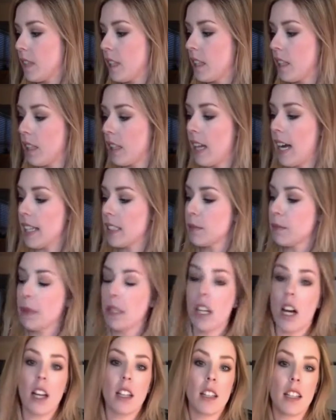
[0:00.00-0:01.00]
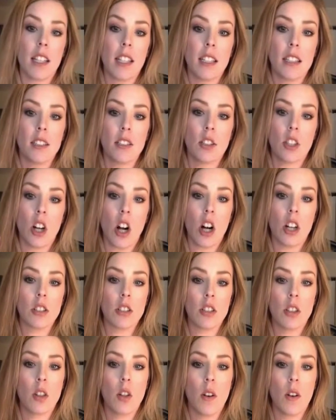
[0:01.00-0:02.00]
And then last but not least, you're
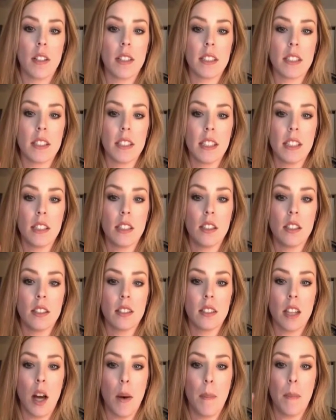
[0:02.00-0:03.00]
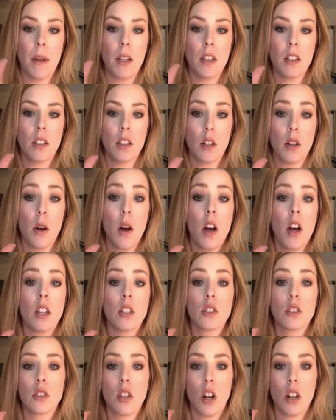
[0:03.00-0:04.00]
also going to need some little
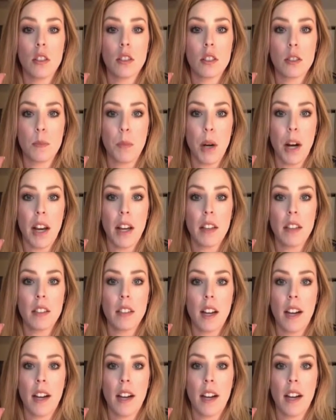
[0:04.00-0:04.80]
salt spray.